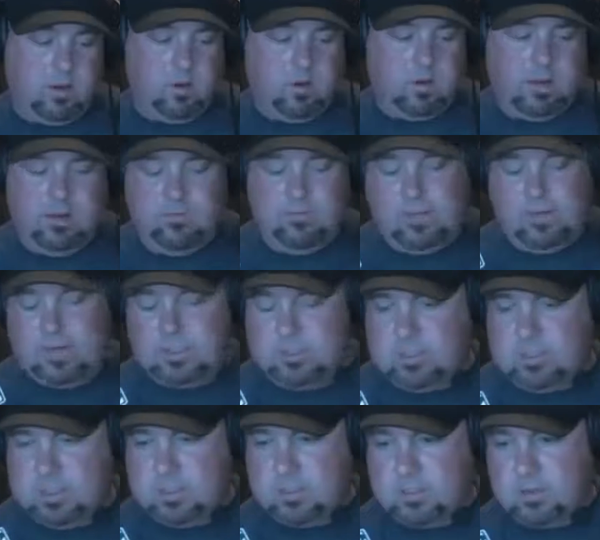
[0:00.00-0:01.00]
of the early
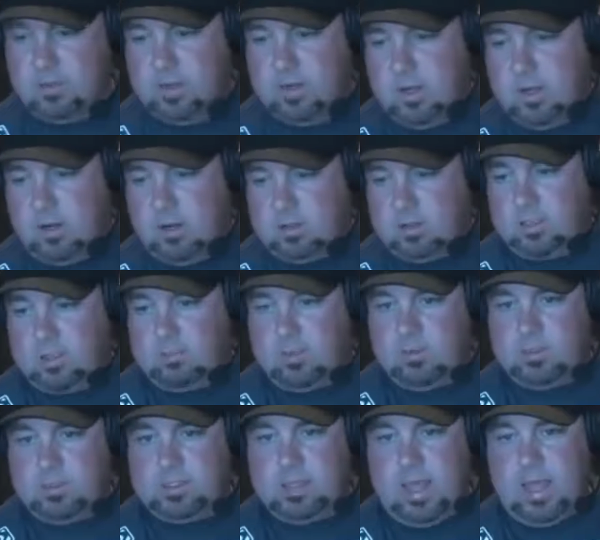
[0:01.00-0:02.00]
investments or or
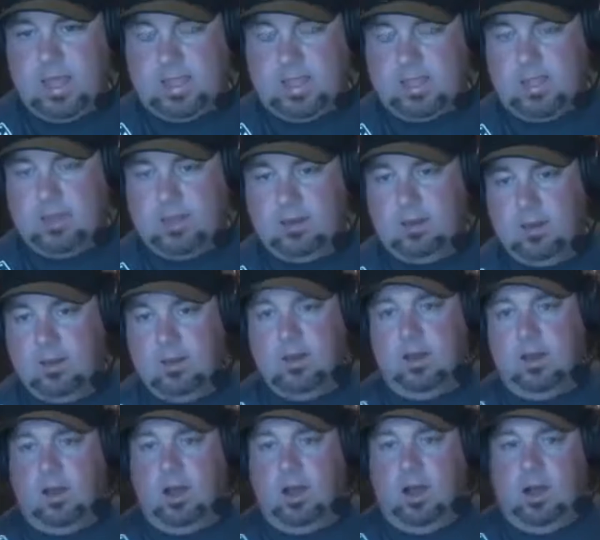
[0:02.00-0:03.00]
something was taken
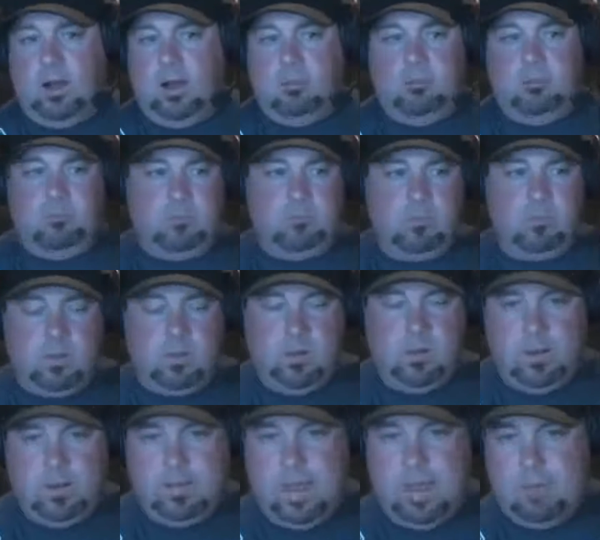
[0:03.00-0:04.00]
um,
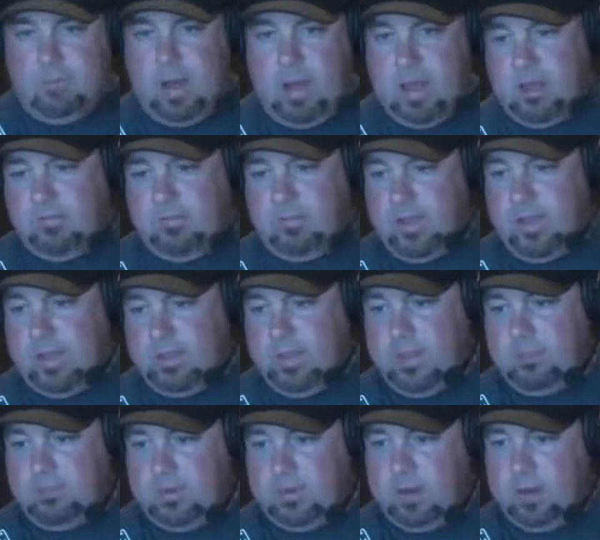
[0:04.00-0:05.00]
that might have led
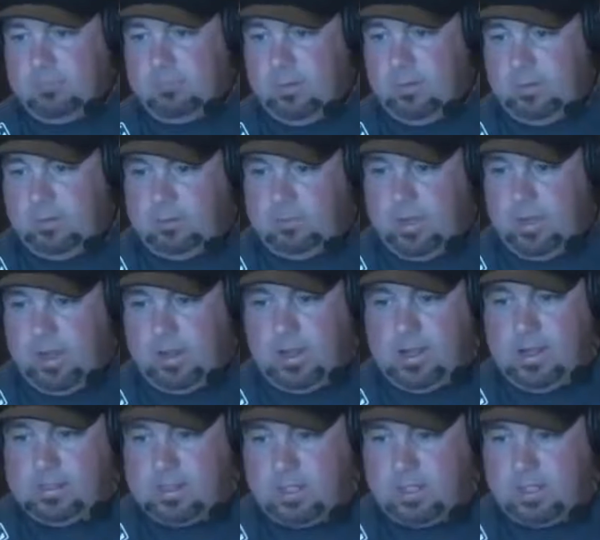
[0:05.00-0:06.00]
them to not be able to pay
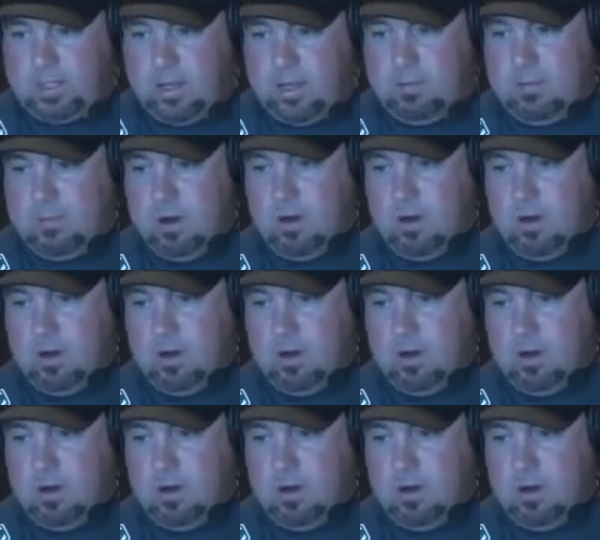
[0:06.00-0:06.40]
guys like Shawne